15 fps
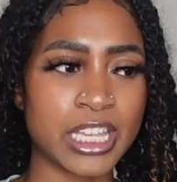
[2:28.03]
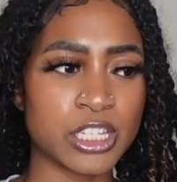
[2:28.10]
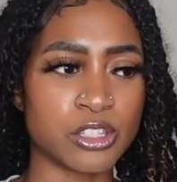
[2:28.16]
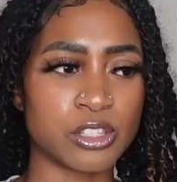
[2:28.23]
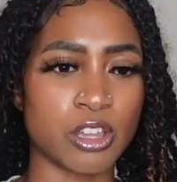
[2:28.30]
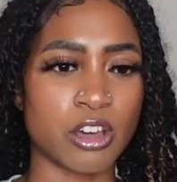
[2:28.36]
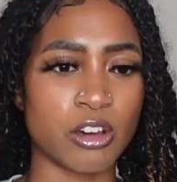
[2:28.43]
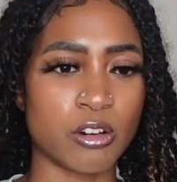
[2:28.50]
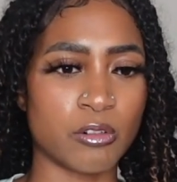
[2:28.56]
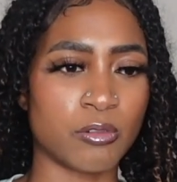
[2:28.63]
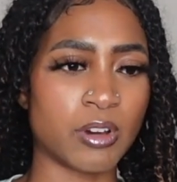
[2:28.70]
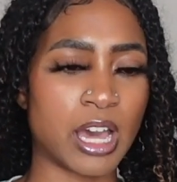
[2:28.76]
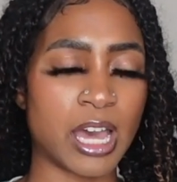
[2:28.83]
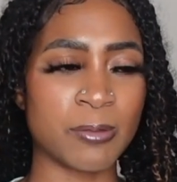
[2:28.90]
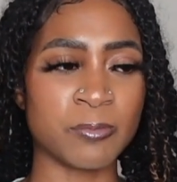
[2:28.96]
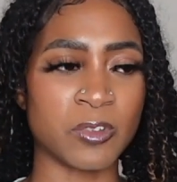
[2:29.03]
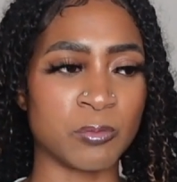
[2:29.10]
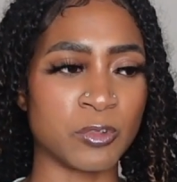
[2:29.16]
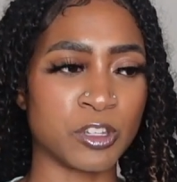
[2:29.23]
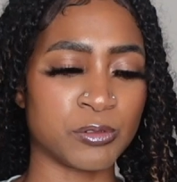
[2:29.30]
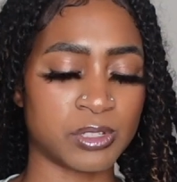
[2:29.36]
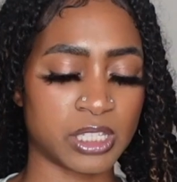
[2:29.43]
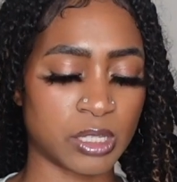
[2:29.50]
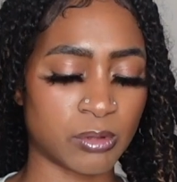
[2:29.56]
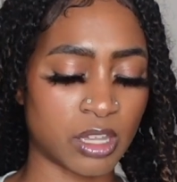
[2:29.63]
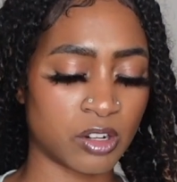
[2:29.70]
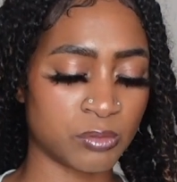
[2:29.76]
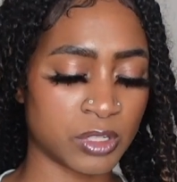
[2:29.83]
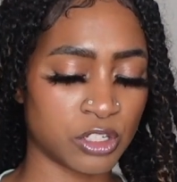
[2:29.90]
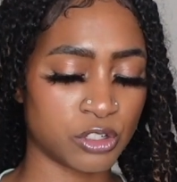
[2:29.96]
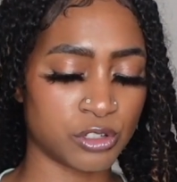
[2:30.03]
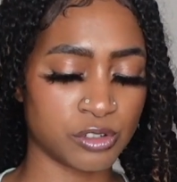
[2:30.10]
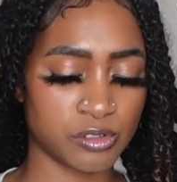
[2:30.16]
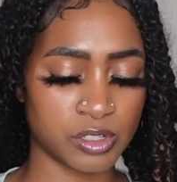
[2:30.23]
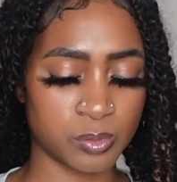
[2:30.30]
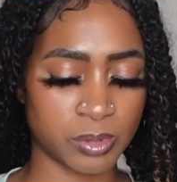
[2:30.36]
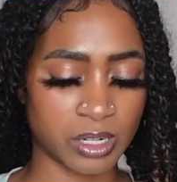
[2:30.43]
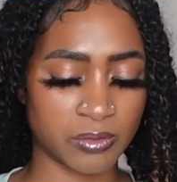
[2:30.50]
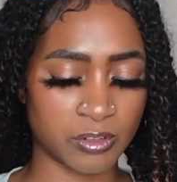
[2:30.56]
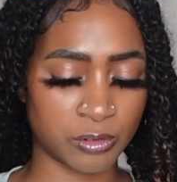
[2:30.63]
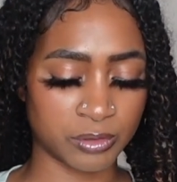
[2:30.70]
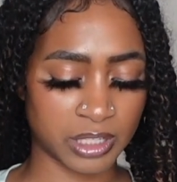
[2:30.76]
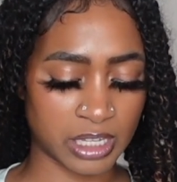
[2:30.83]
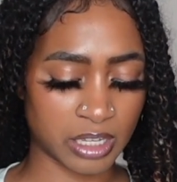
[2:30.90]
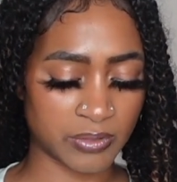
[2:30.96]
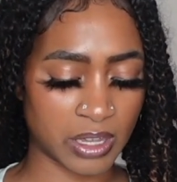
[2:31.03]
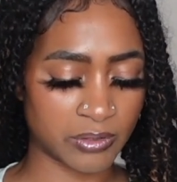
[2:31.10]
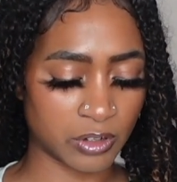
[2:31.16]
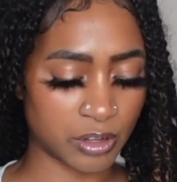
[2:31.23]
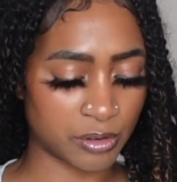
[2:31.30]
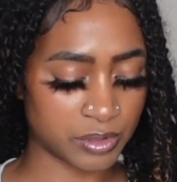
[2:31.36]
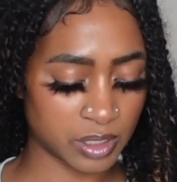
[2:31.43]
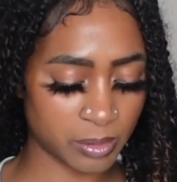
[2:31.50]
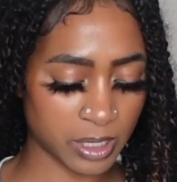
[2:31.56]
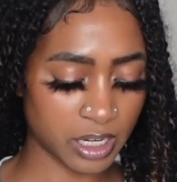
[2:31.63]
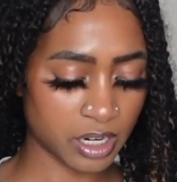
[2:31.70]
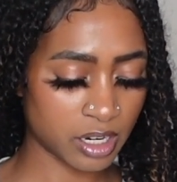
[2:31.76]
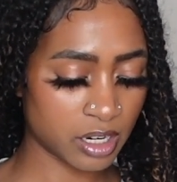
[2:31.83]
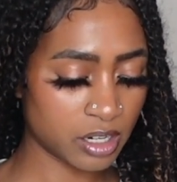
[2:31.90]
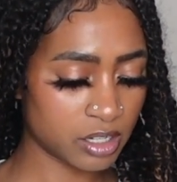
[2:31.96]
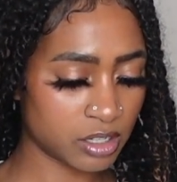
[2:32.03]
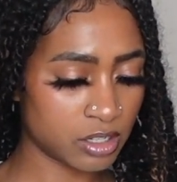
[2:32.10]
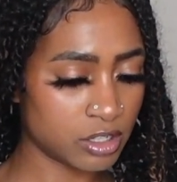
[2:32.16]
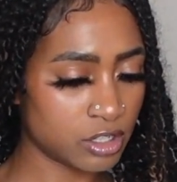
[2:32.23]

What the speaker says: So I'm familiar with Sam Edelman's shoes, but I don't think I've ever owned a pair.